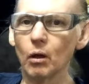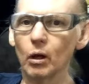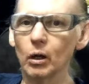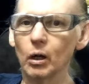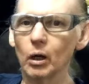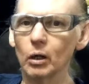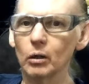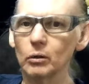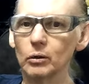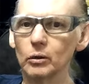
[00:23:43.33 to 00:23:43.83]

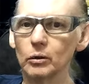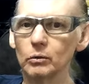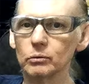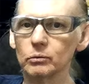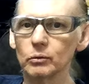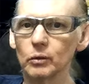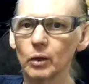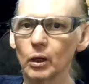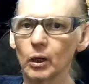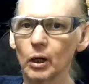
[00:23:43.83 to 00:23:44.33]
I, I don't know.
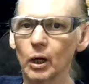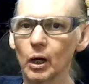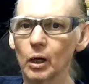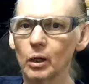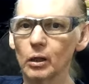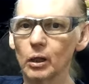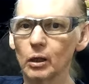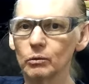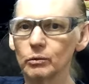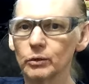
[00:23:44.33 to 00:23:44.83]

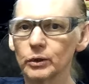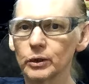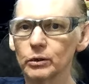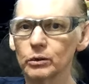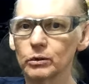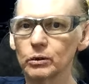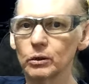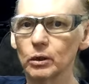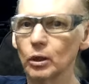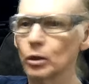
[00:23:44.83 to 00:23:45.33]
I, I don't think
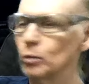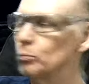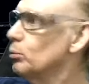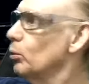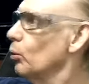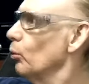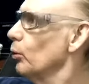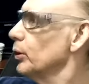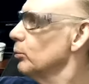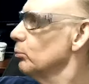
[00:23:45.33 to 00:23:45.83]
there's a lot of
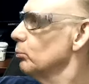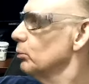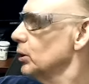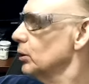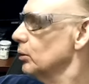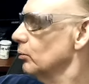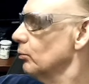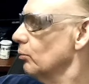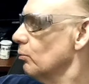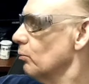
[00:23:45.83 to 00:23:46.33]
point in
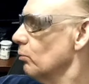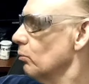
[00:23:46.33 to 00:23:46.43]
me